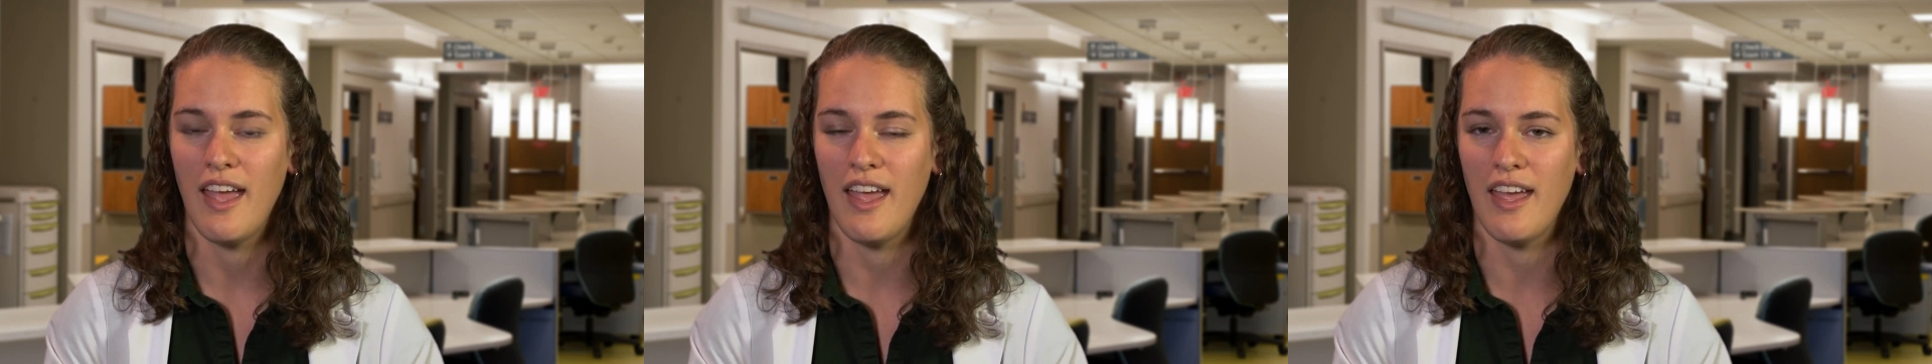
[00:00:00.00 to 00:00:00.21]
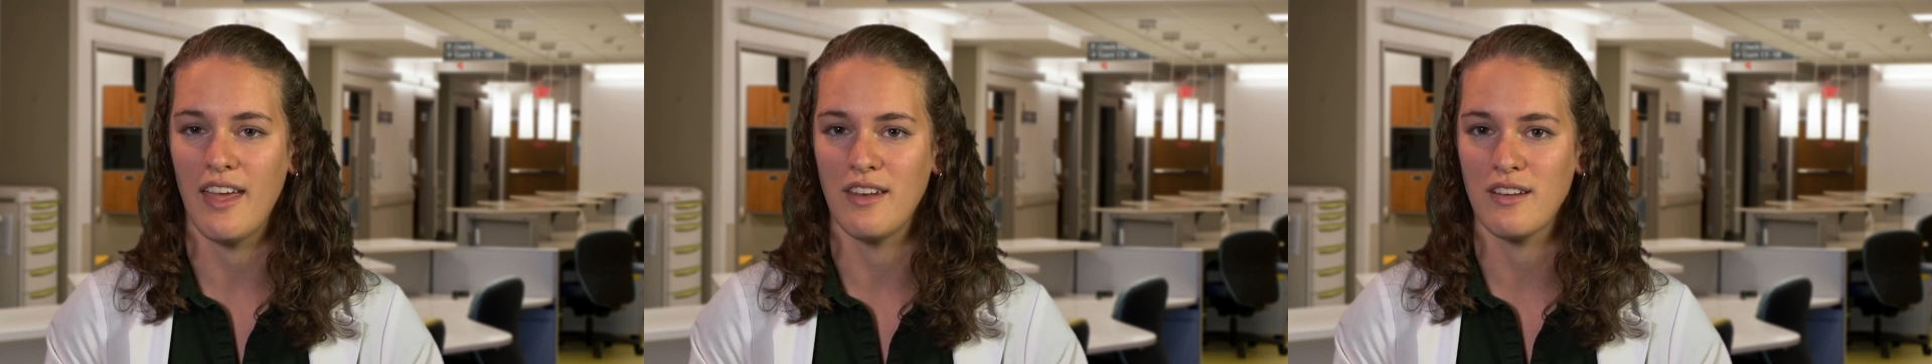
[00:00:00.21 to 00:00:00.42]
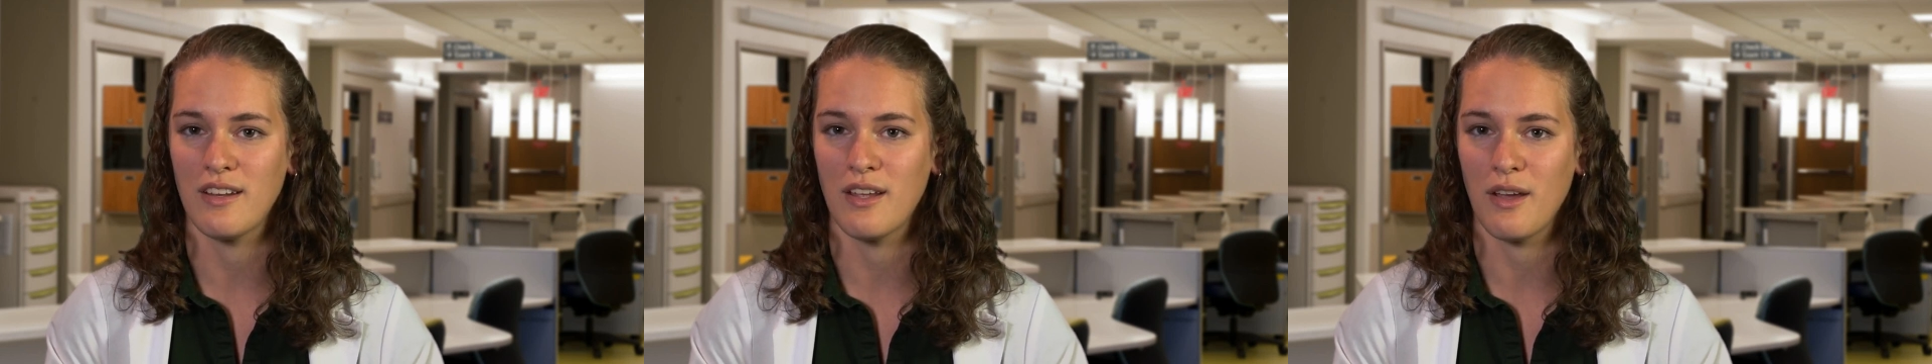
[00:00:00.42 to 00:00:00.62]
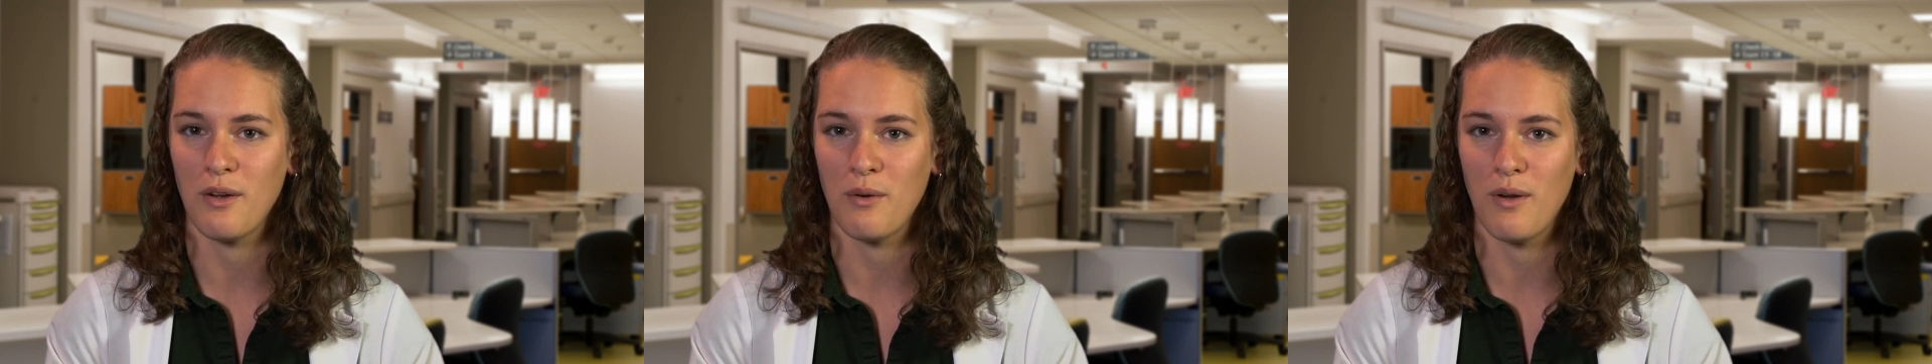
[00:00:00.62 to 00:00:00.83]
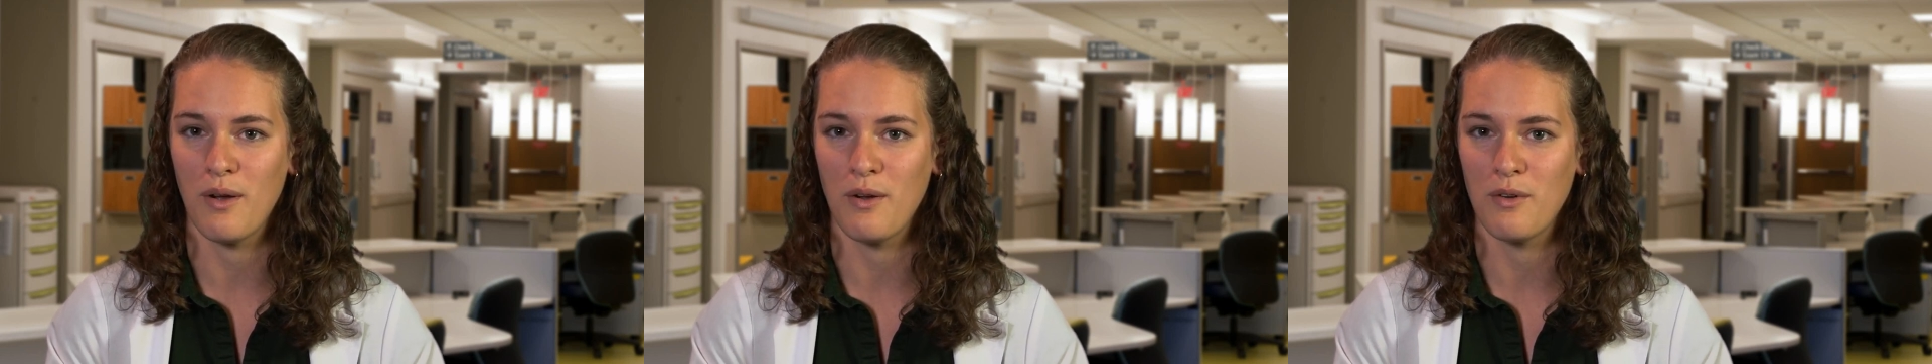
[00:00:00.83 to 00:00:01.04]
and
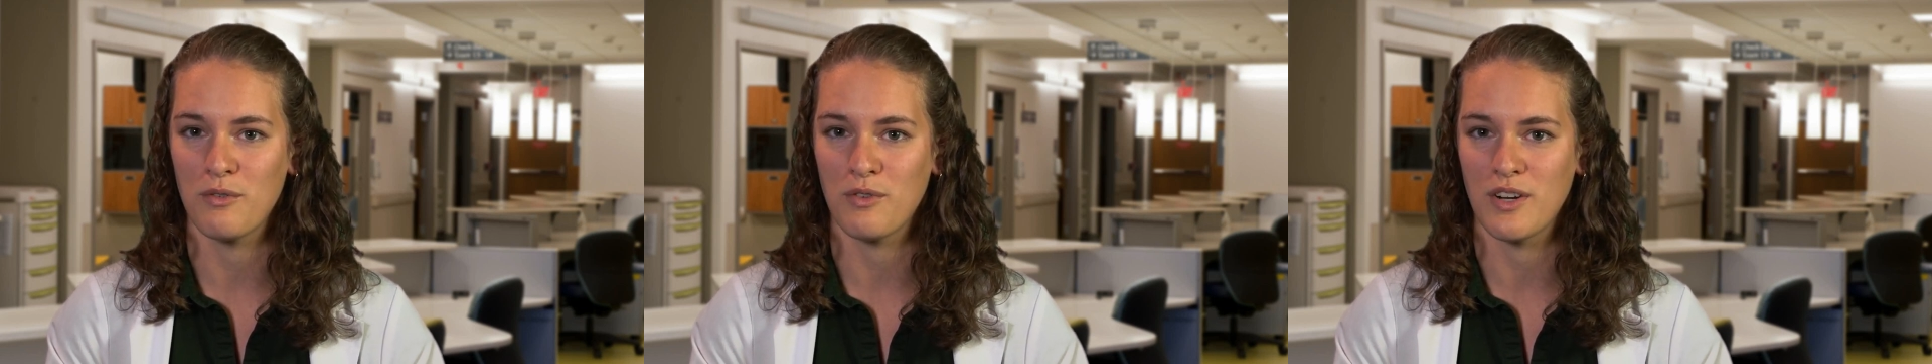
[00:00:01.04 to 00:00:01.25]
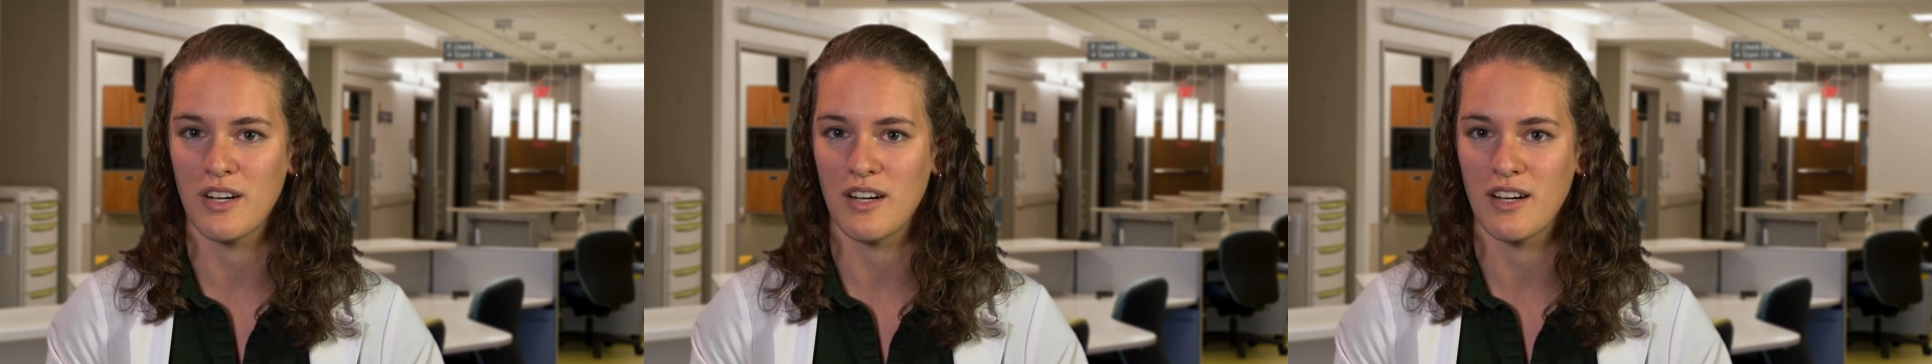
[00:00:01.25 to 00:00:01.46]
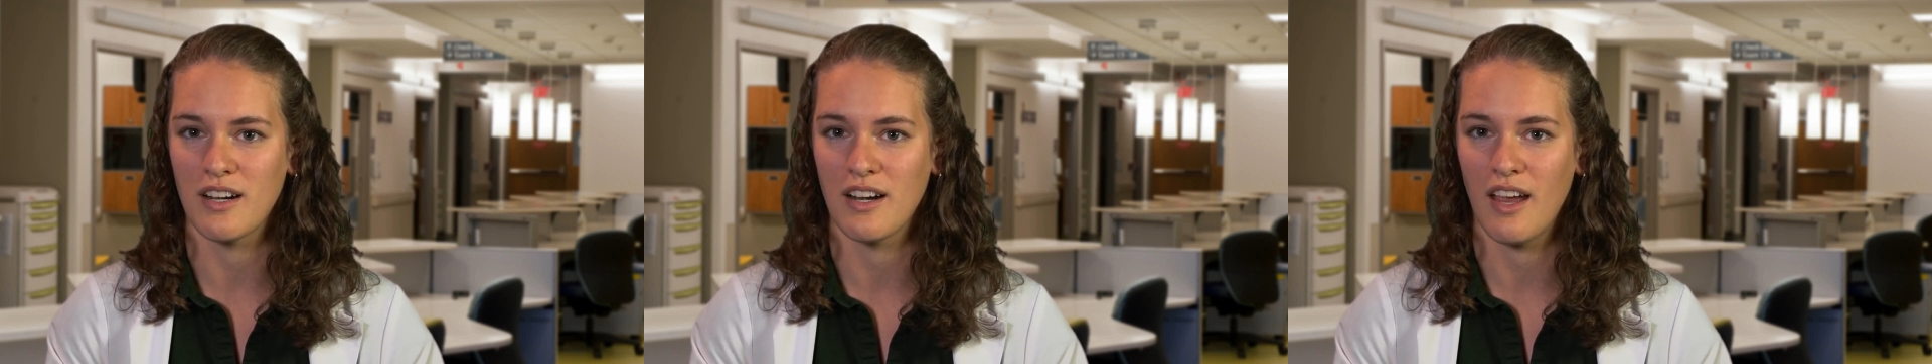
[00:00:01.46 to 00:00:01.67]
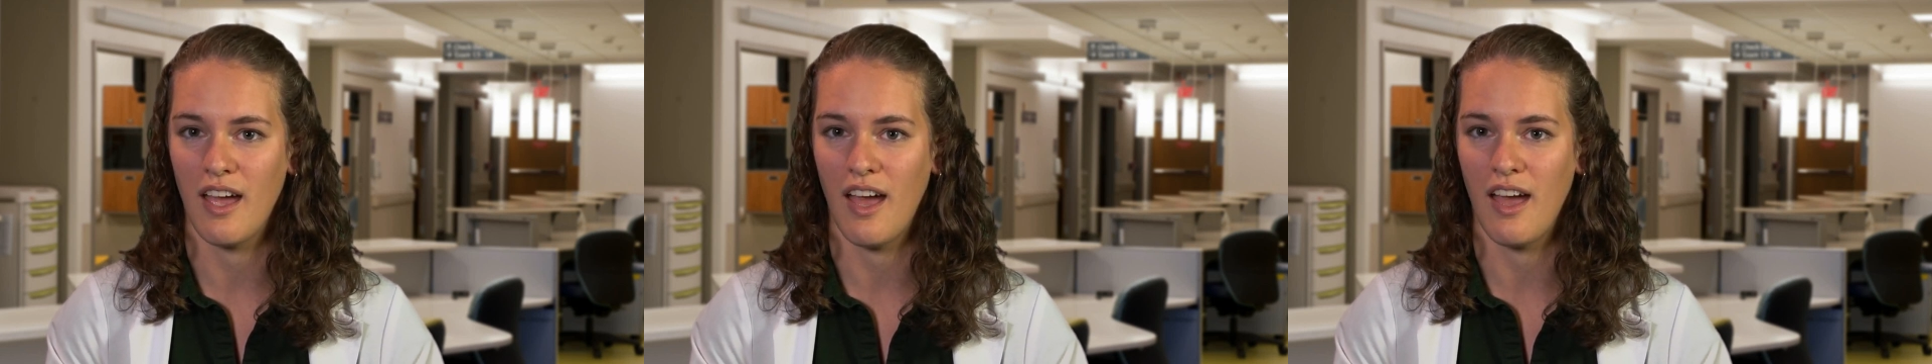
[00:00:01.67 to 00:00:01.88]
go over